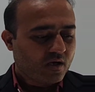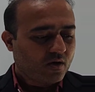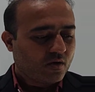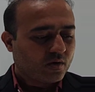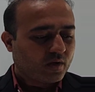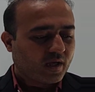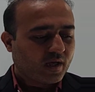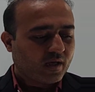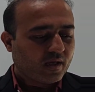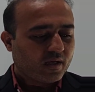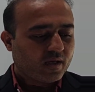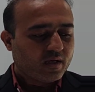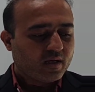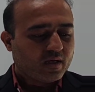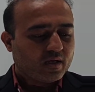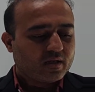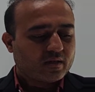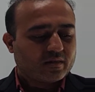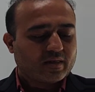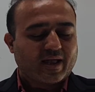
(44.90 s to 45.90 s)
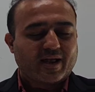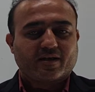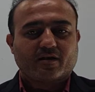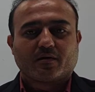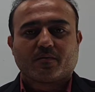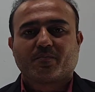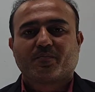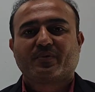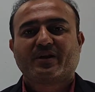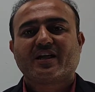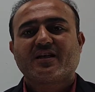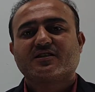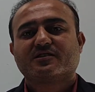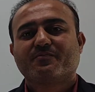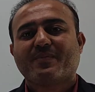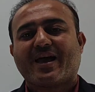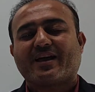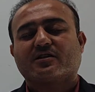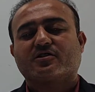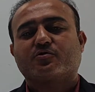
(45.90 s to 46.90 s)
okay, that brings
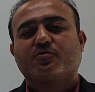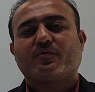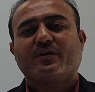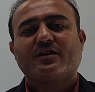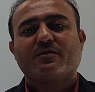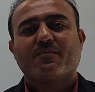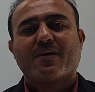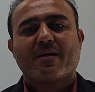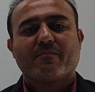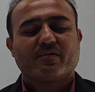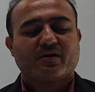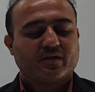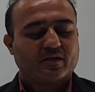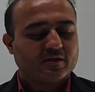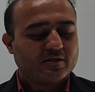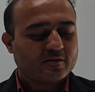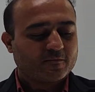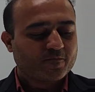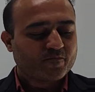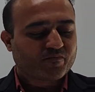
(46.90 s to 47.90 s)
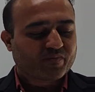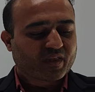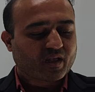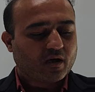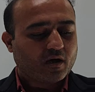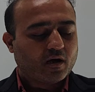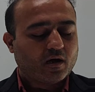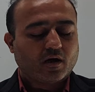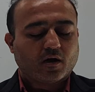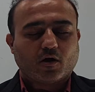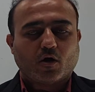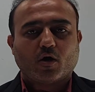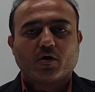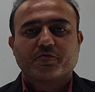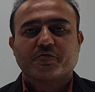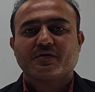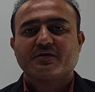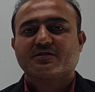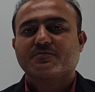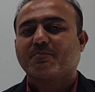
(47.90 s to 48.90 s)
back sweet memories
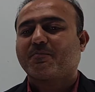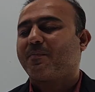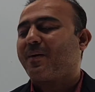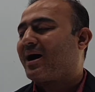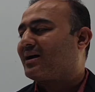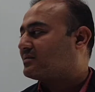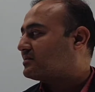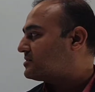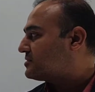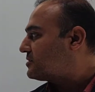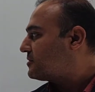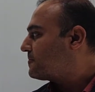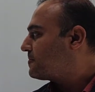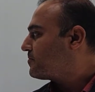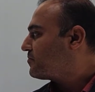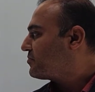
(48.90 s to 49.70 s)
of his past.